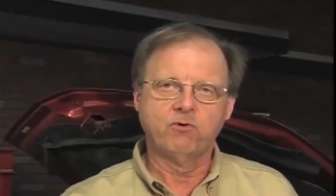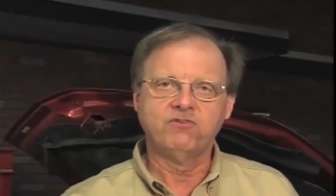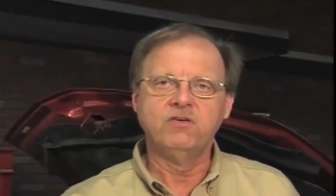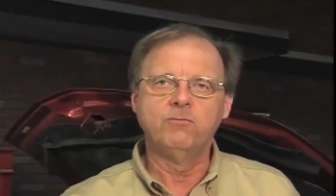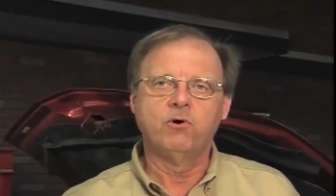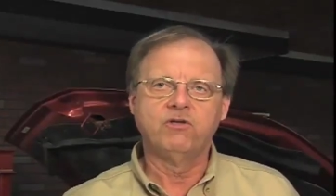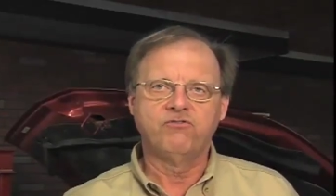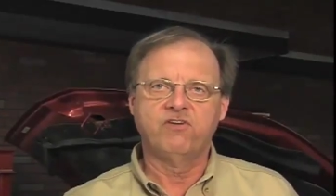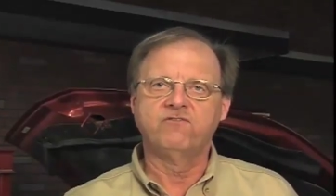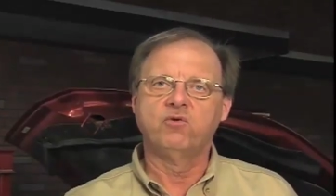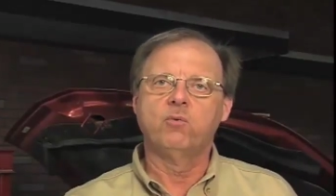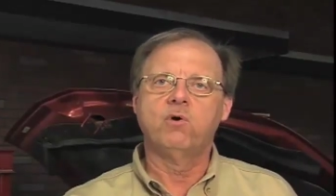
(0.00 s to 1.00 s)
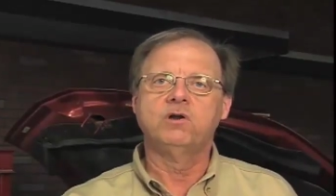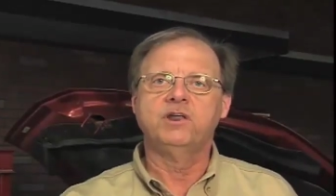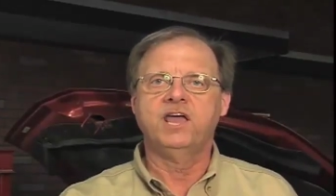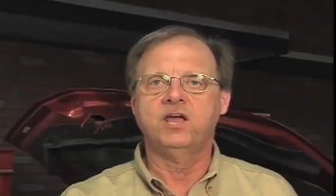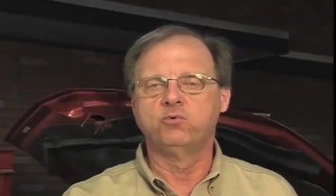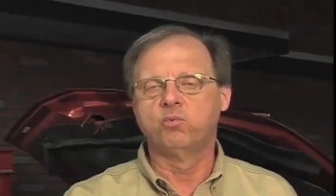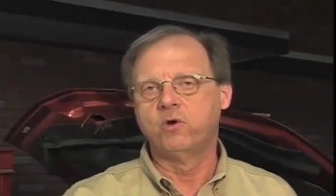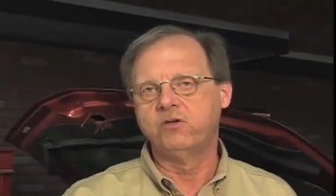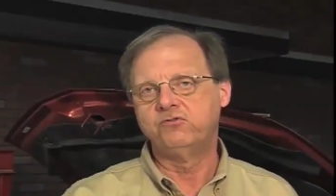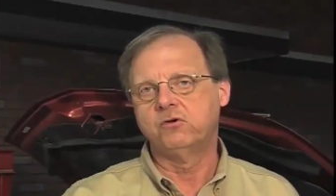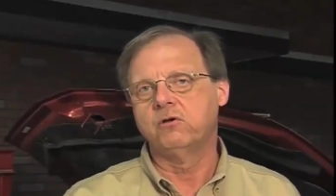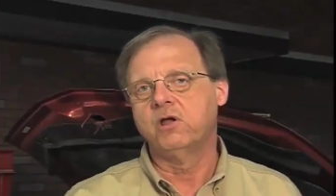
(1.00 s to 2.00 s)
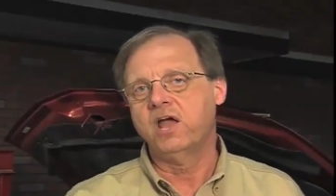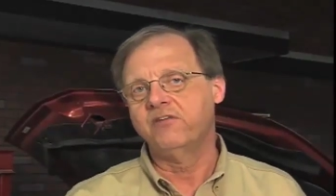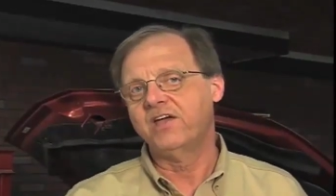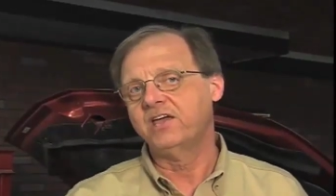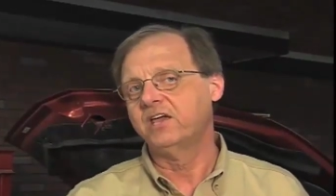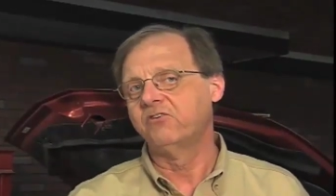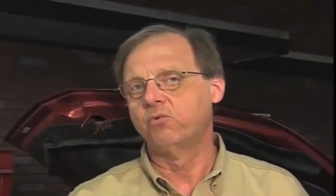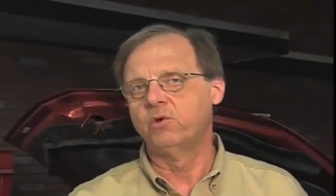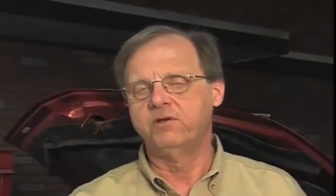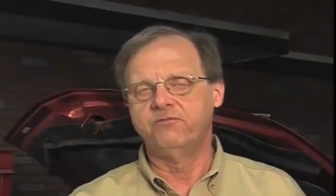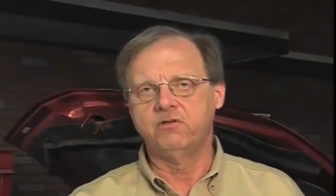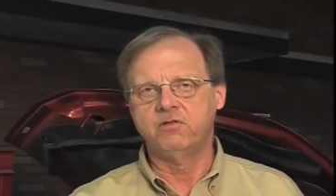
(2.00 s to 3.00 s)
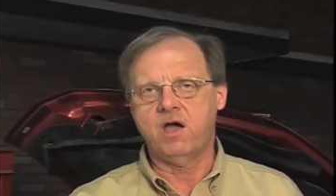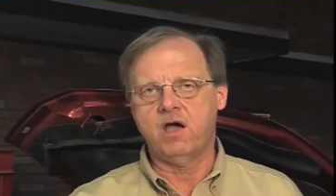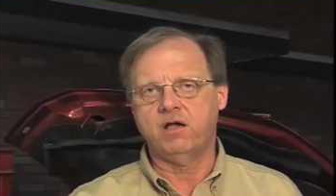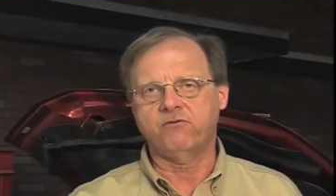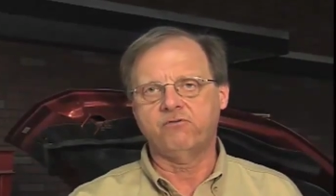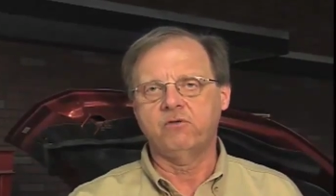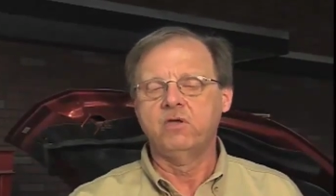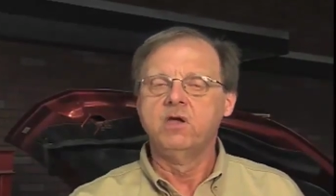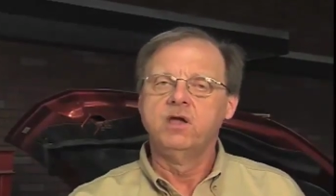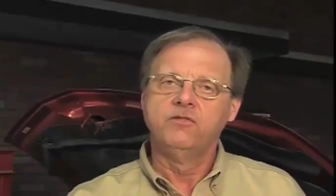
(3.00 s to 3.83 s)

14.7 to 1 and richer, and that gets rid of the NOx.